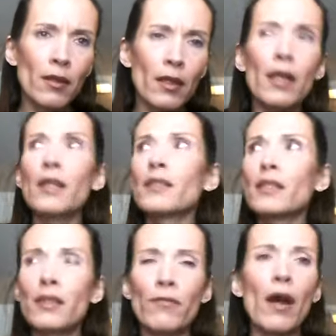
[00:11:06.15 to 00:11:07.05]
It is
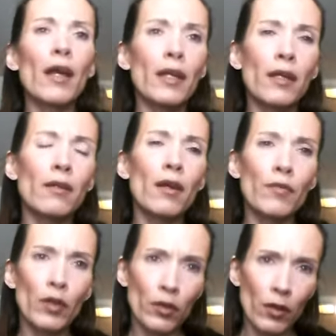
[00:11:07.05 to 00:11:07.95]
a dividing
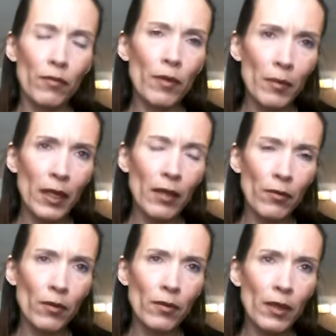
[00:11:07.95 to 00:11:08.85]
of the good from the
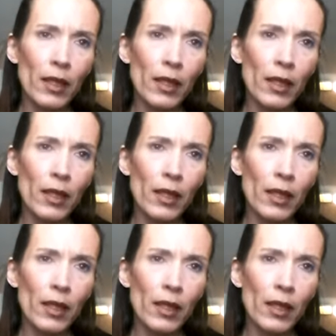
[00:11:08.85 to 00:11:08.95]
evil.